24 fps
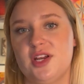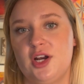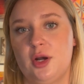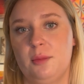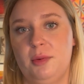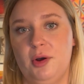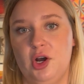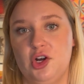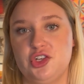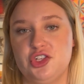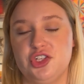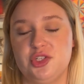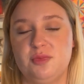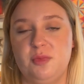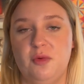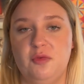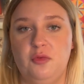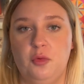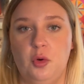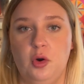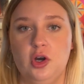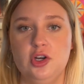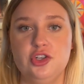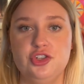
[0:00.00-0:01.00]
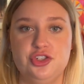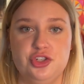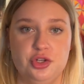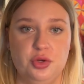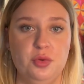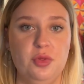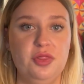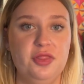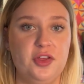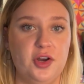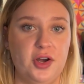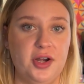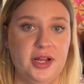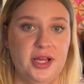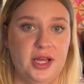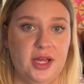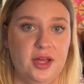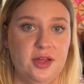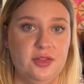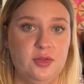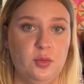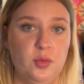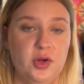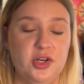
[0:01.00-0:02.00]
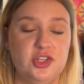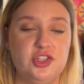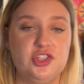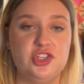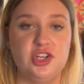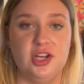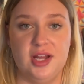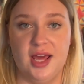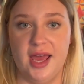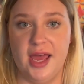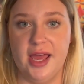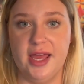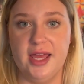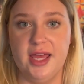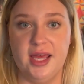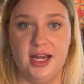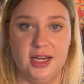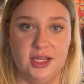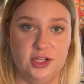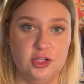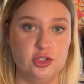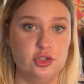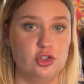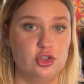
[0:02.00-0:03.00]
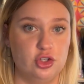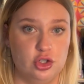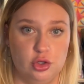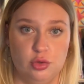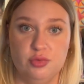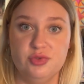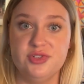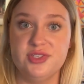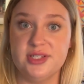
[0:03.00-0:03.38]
are purchased before June 30th, which today it is June